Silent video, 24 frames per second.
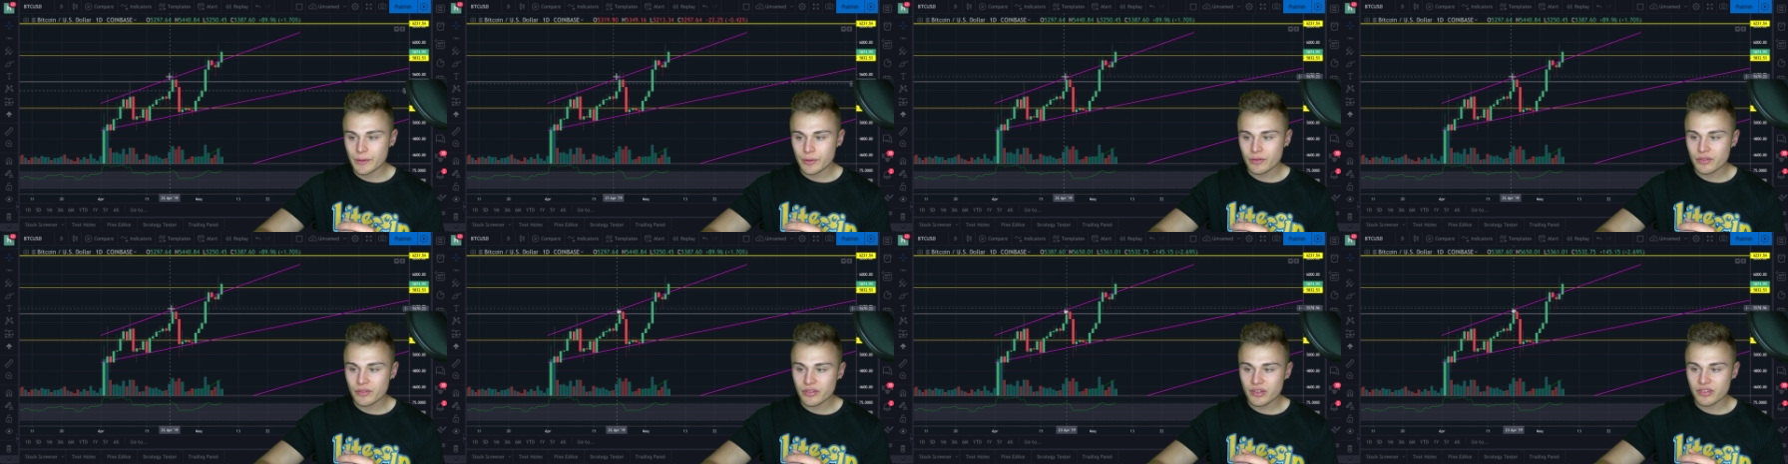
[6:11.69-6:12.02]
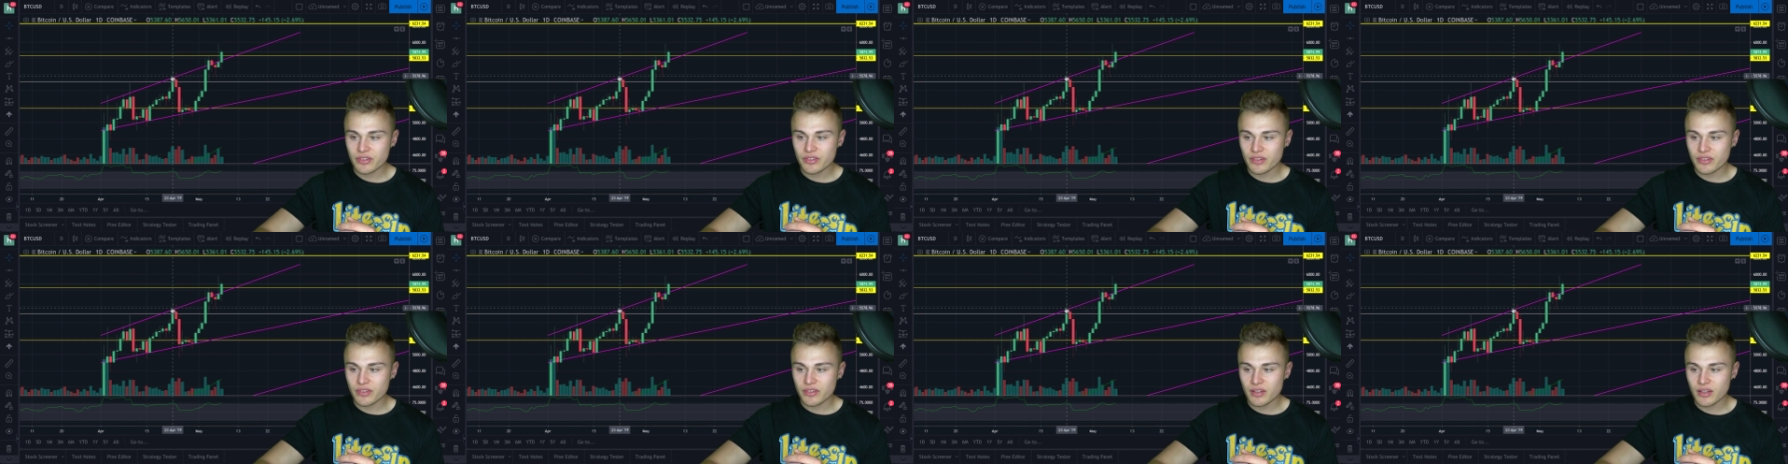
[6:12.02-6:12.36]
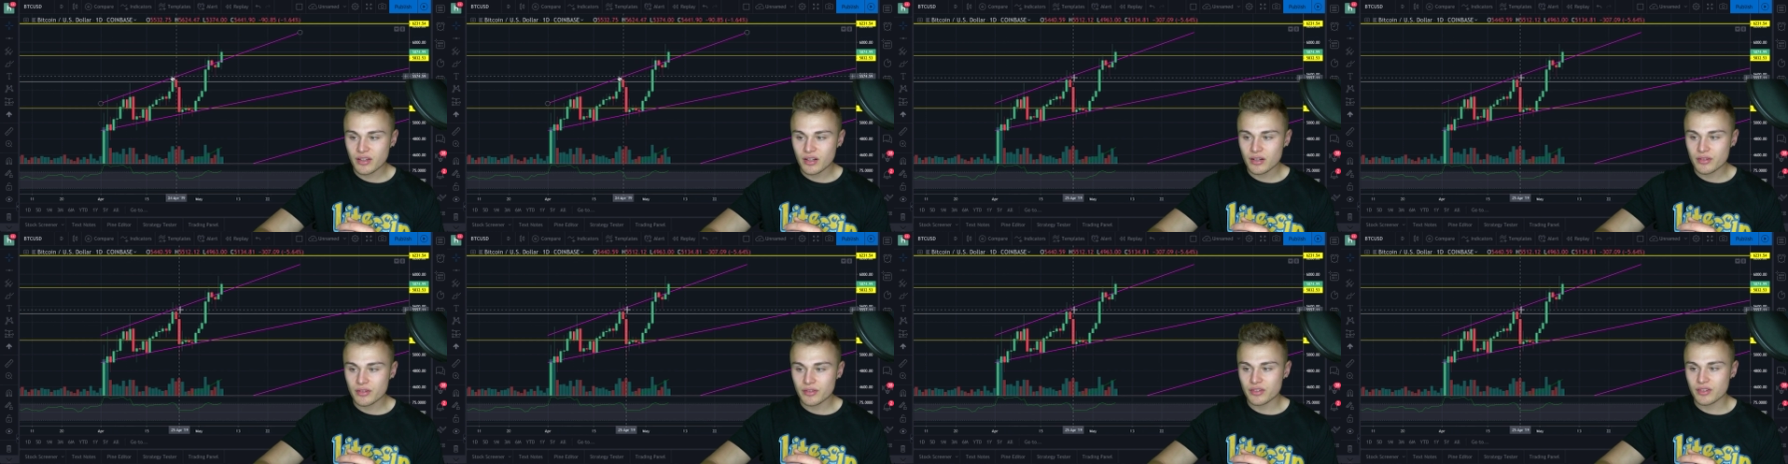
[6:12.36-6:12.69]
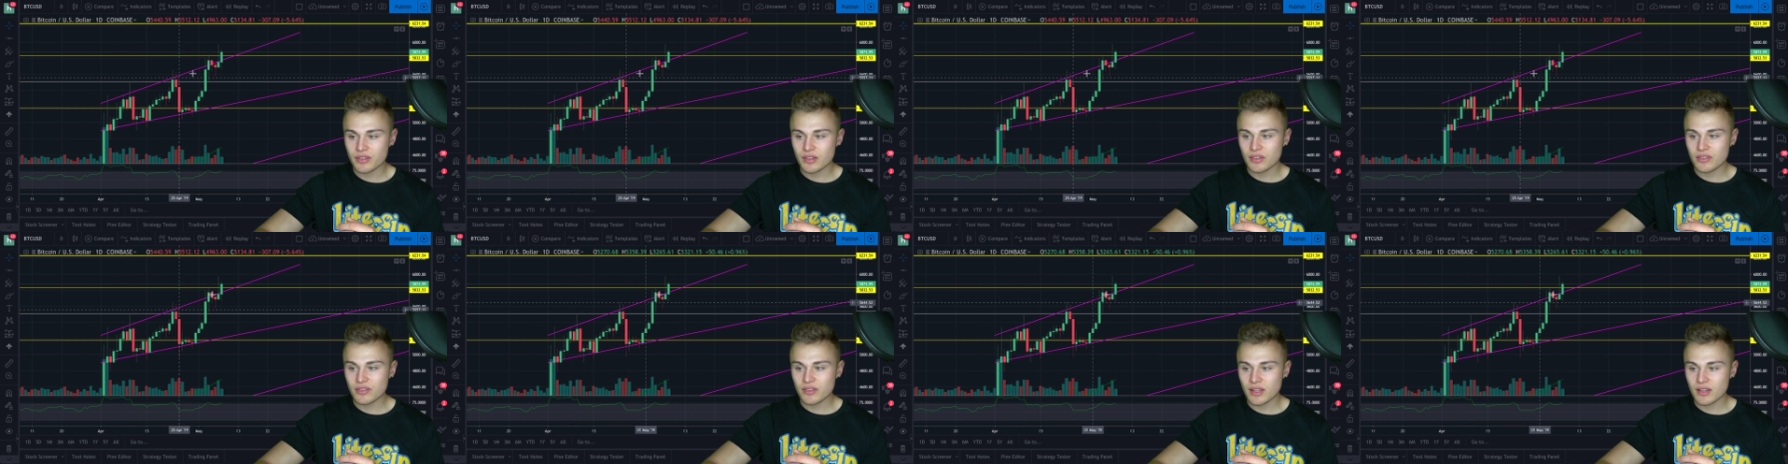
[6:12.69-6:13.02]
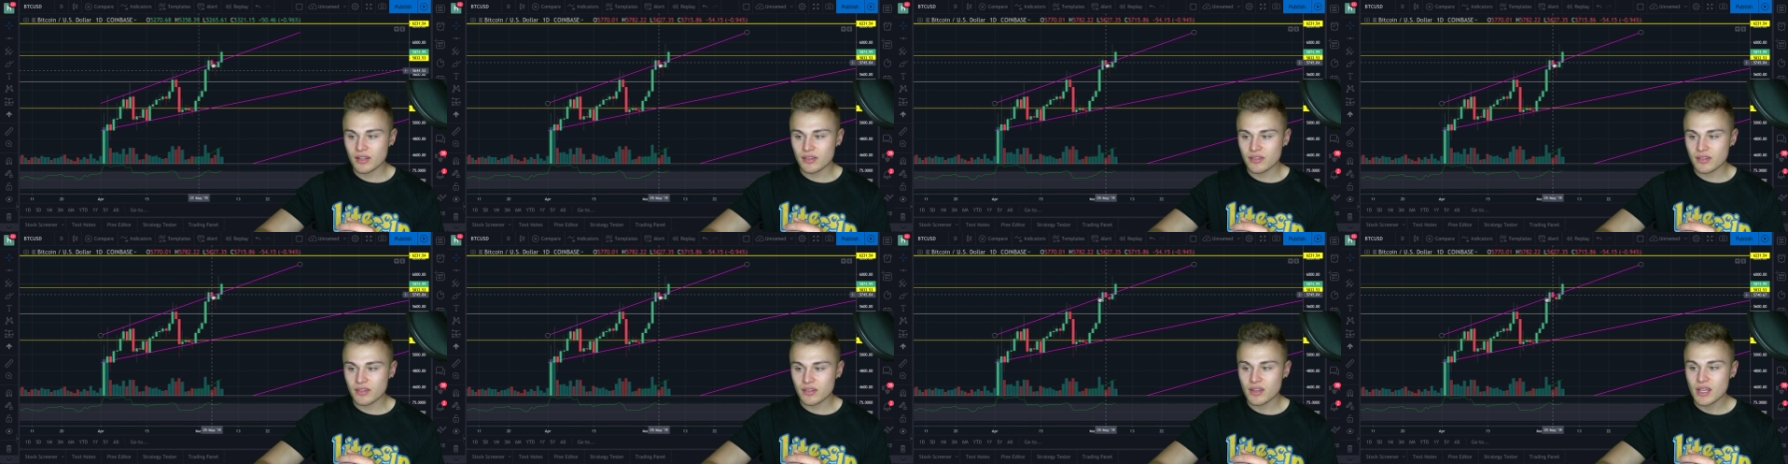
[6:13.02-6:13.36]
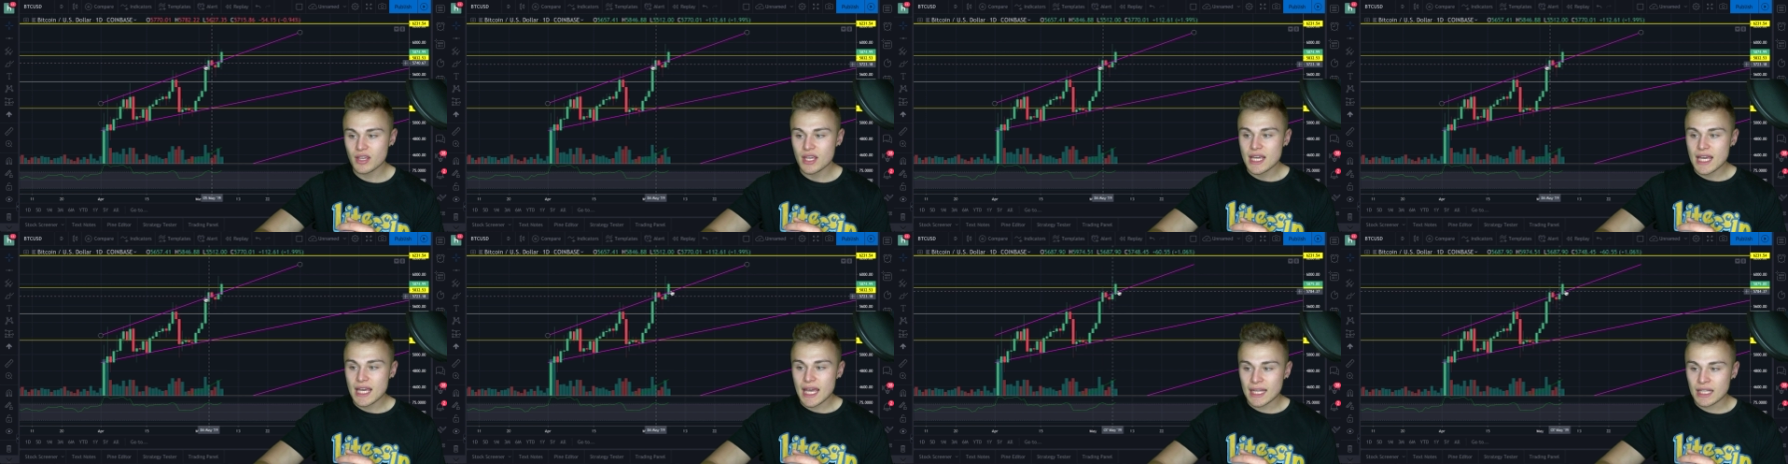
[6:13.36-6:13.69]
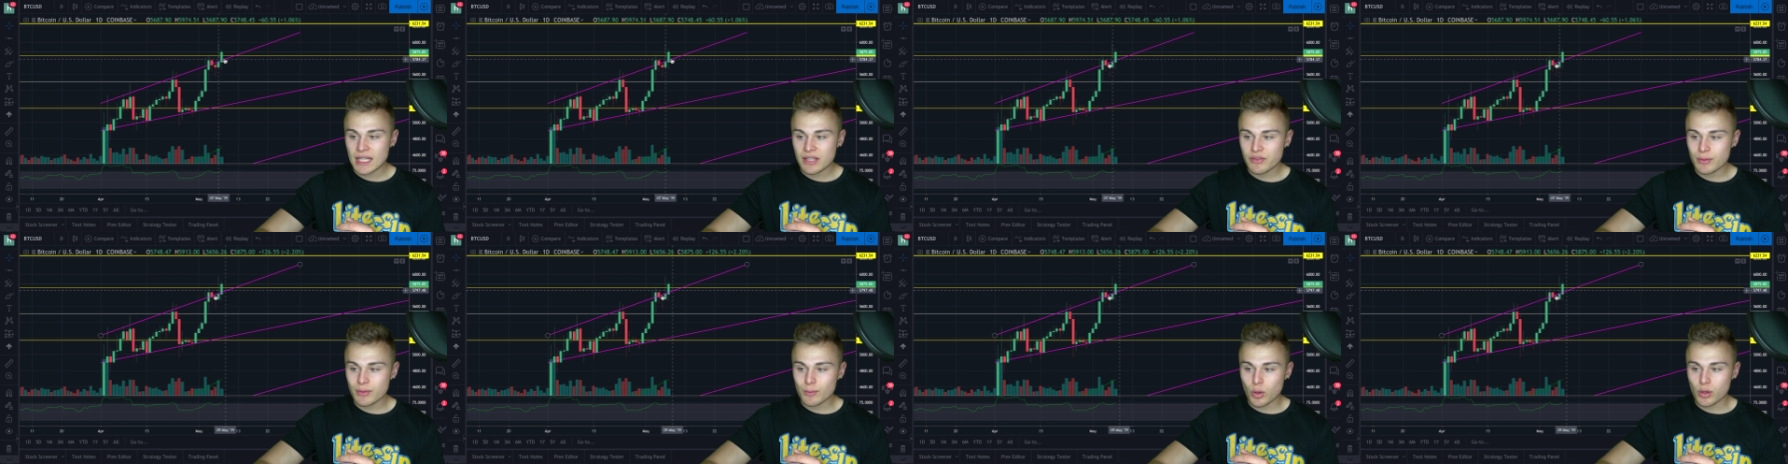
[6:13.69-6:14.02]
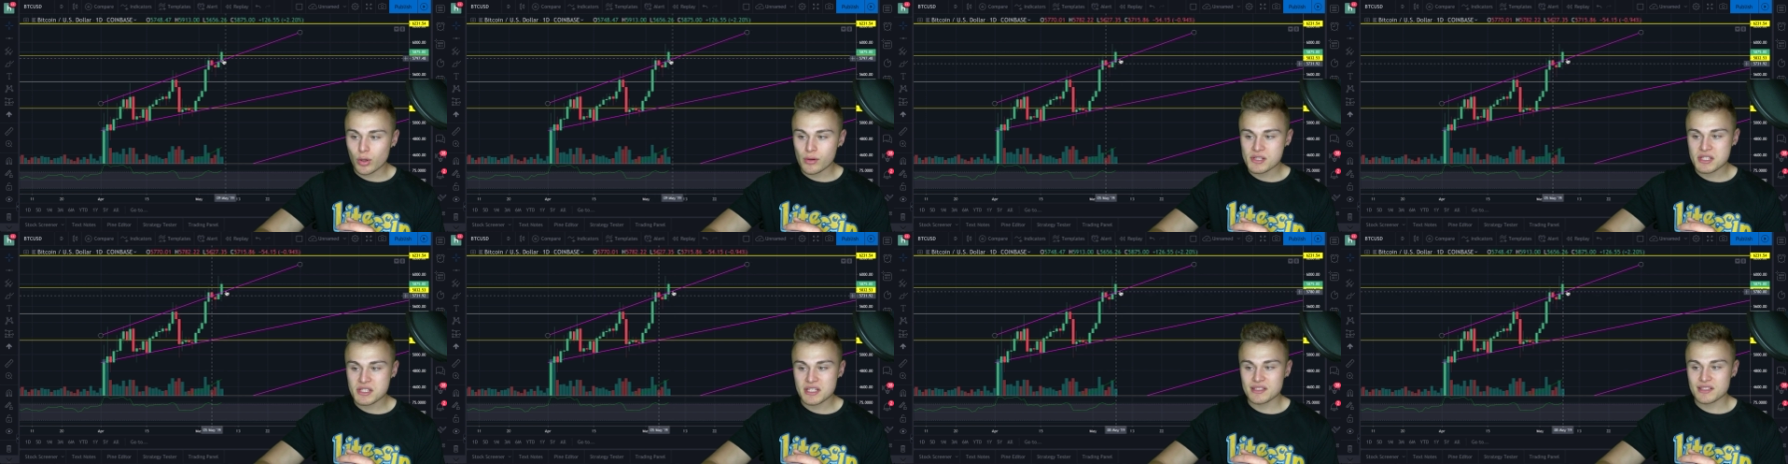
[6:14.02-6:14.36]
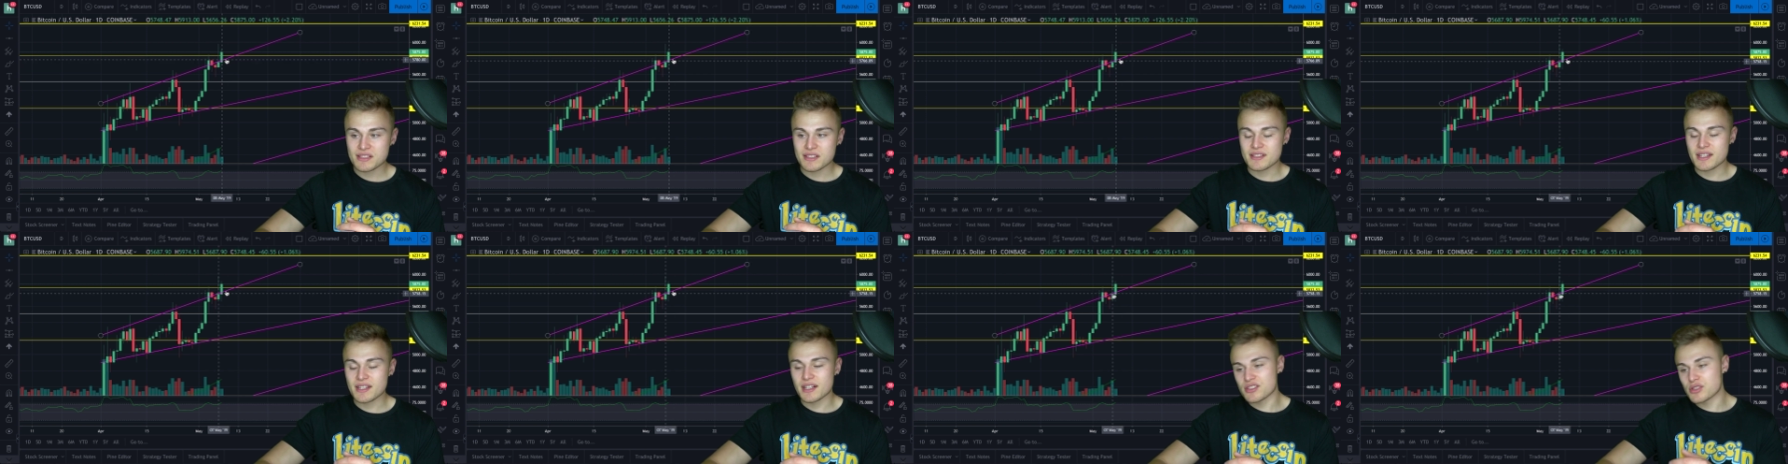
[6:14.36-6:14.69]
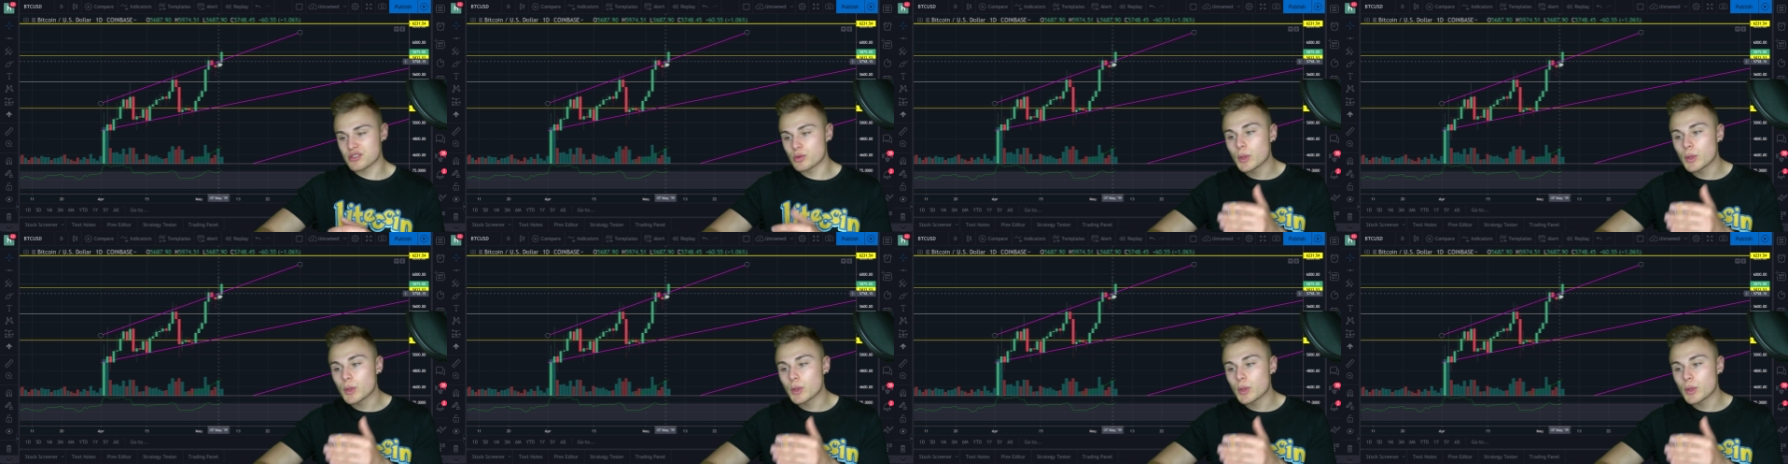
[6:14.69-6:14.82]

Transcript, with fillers: resistance here, resistance, and even more resistance here.